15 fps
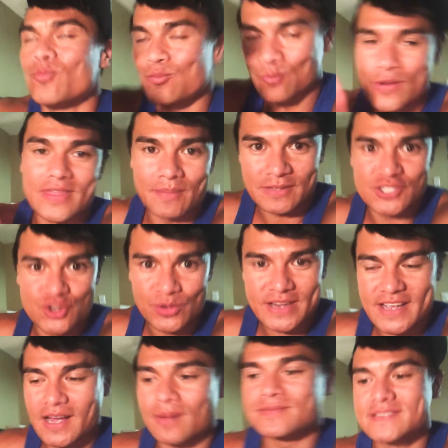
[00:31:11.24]
when the maturity
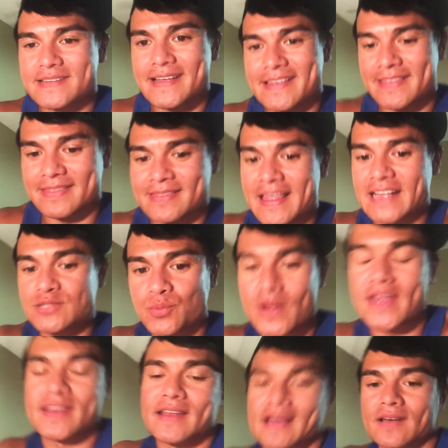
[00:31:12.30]
comes that's
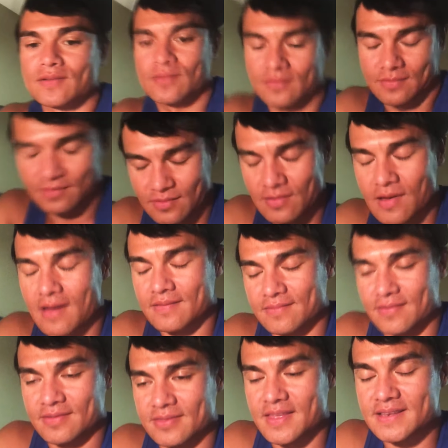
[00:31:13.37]
when
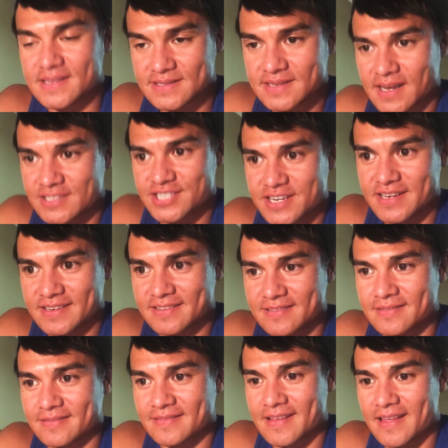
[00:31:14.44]
the discussion
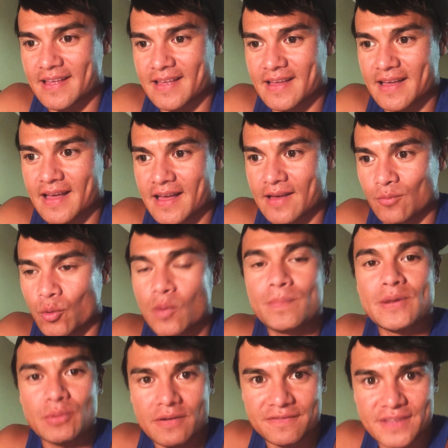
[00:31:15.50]
will
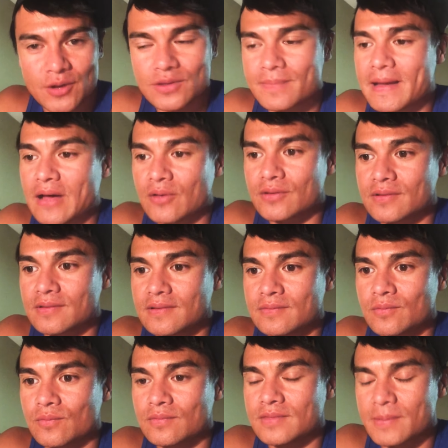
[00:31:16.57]
be revealed about
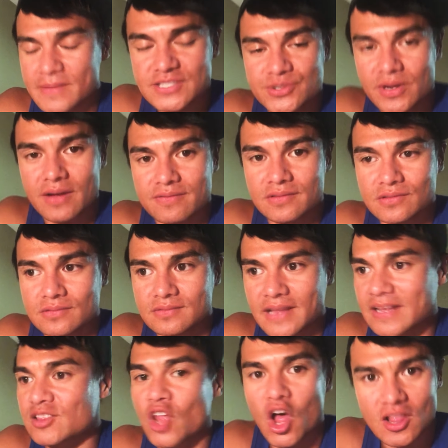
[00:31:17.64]
the mystery of
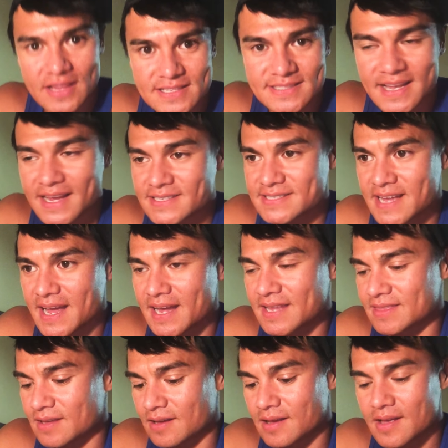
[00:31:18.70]
like lawlessness yeah
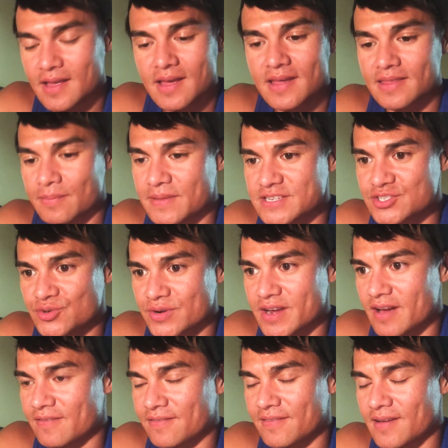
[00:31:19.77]
and the the mystery
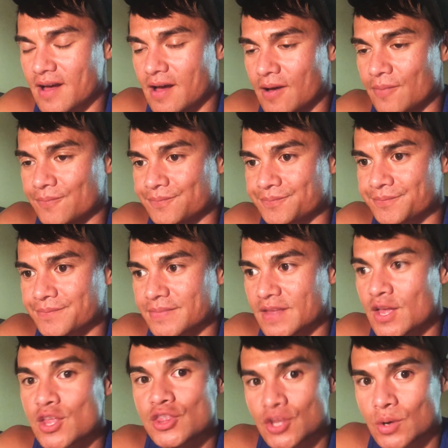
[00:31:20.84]
of um,
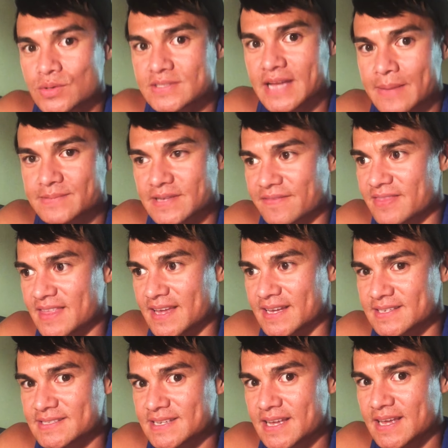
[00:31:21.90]
those types of
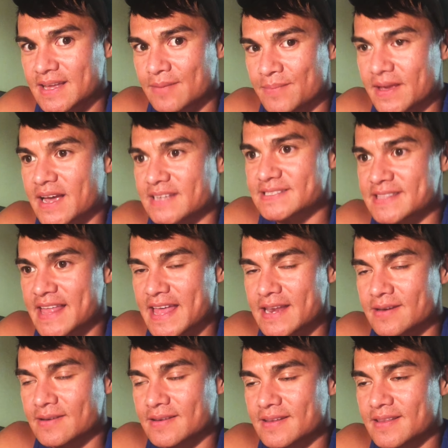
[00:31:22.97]
things because
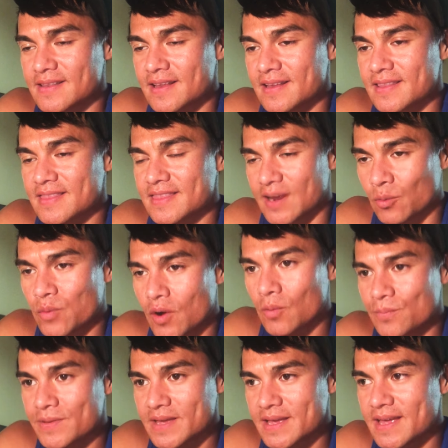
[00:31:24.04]
then there will
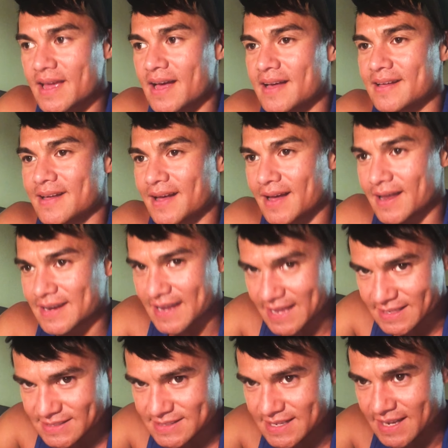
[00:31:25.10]
be an
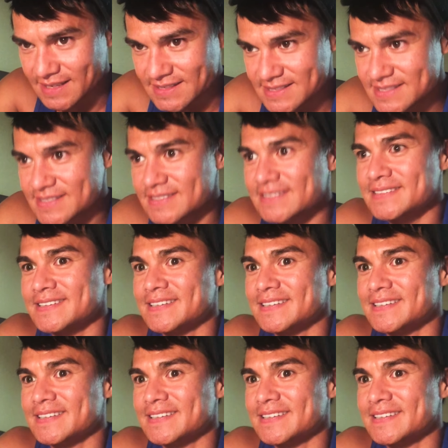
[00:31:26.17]
instance